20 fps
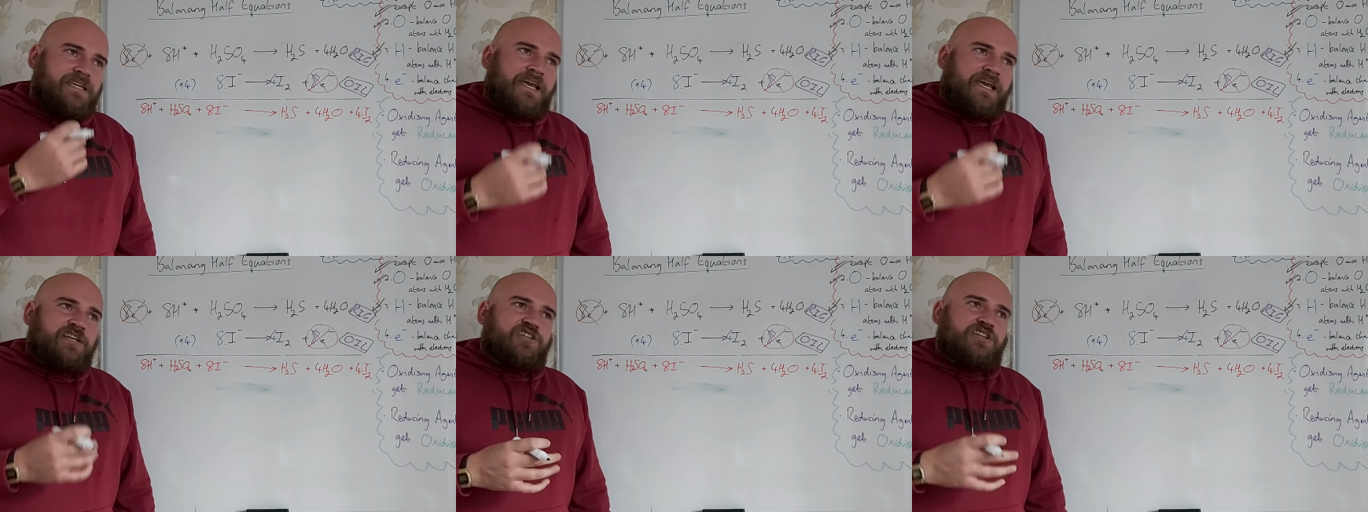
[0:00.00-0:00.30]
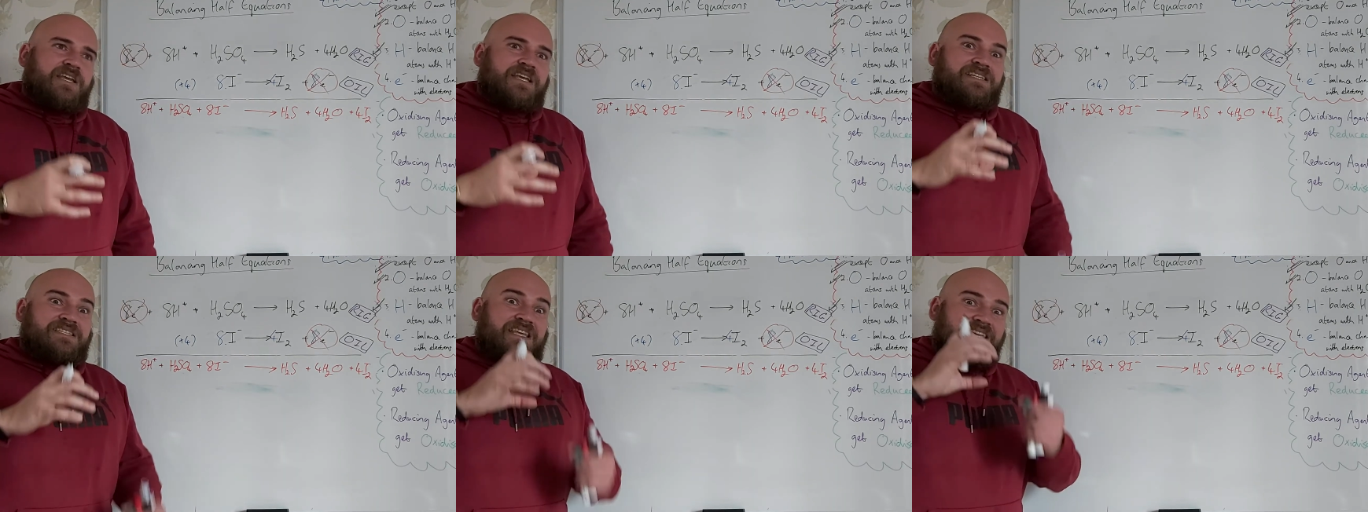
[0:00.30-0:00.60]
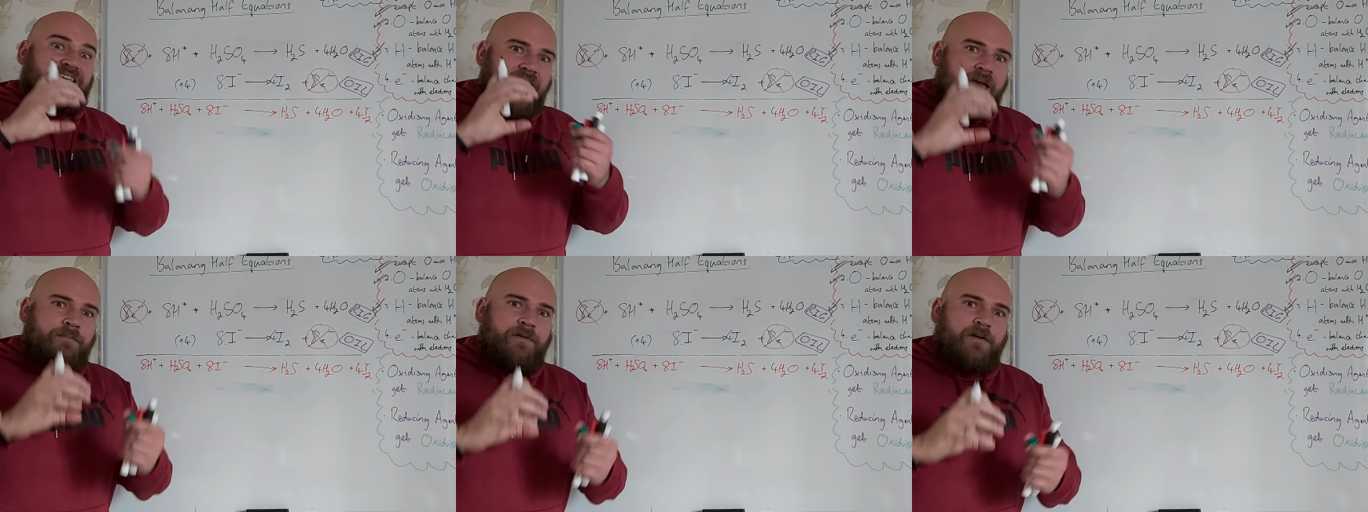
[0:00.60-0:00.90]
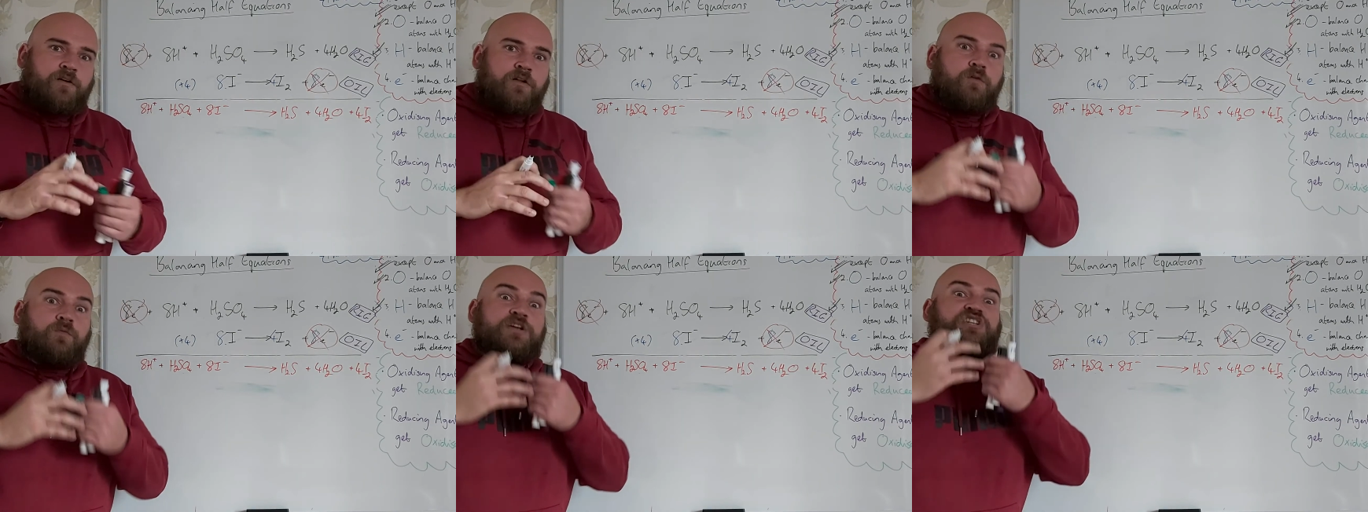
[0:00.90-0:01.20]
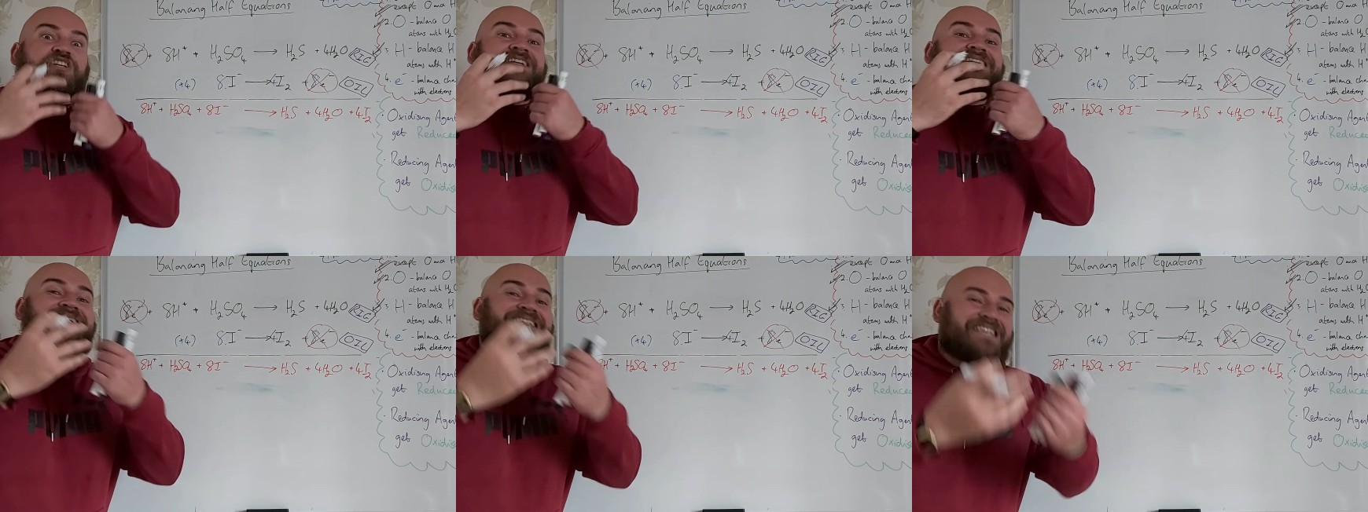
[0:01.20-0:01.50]
agent is the chemical which
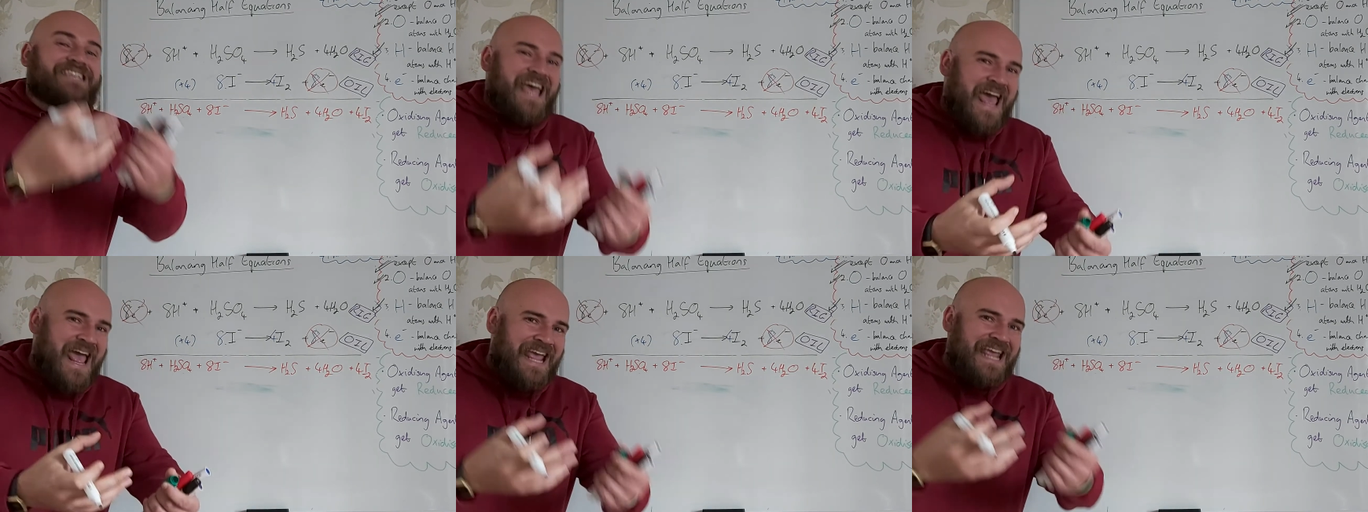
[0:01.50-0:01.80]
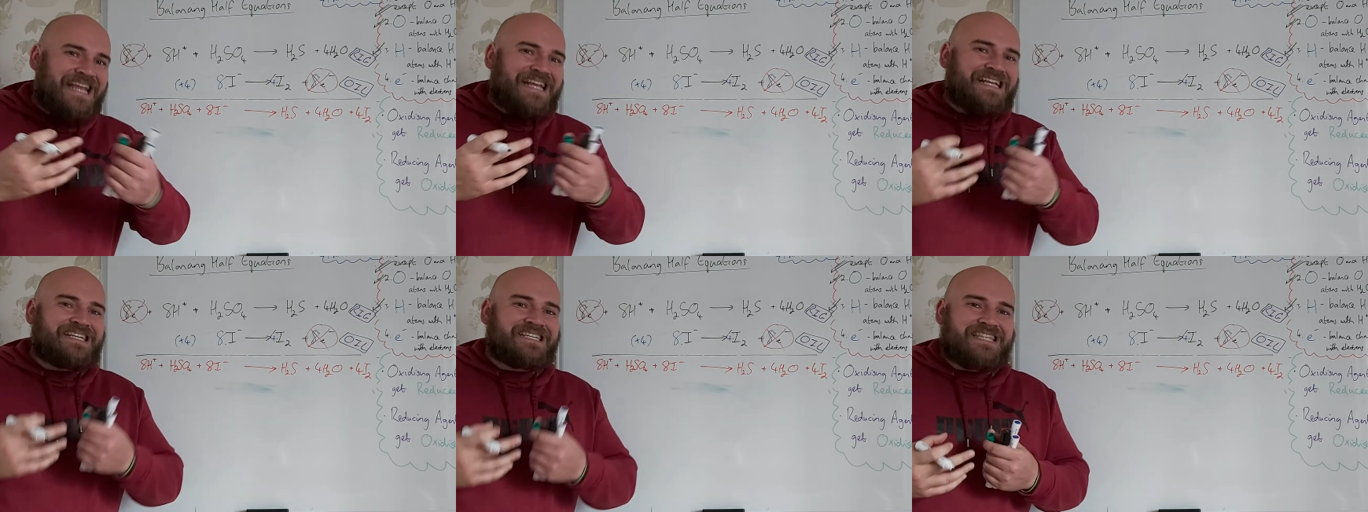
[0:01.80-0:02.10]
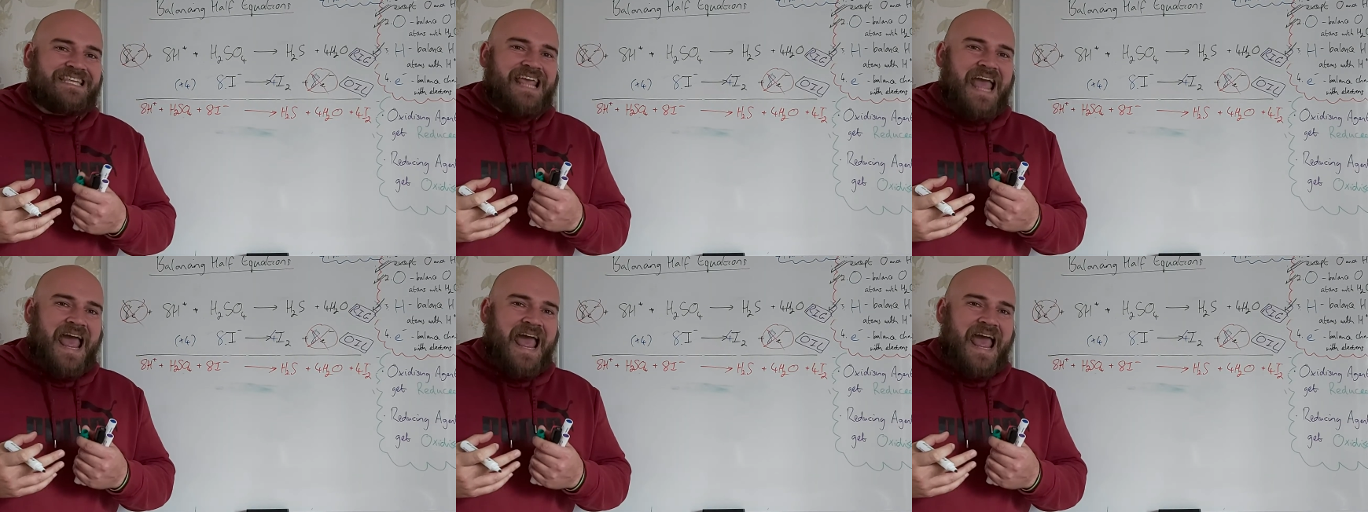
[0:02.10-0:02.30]
contains the